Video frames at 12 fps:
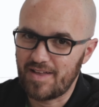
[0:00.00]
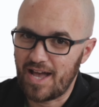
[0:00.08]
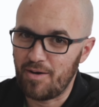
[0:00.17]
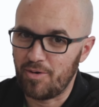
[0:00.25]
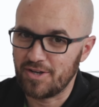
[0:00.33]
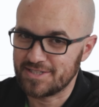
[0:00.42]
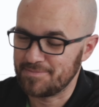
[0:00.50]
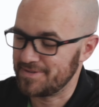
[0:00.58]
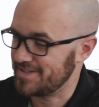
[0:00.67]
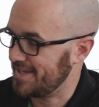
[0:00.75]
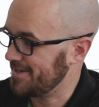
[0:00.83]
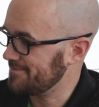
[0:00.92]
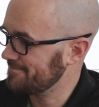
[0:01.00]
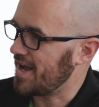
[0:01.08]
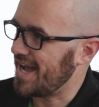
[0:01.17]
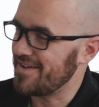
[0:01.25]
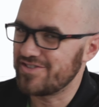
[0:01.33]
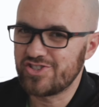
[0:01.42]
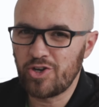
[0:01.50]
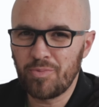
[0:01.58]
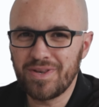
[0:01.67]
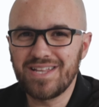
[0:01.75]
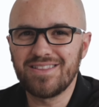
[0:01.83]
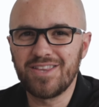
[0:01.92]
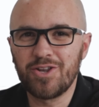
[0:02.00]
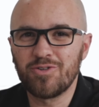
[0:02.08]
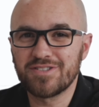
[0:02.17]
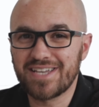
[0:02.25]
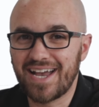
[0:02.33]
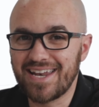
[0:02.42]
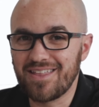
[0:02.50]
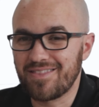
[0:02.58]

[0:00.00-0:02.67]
how awesome is that? I have so many little tiny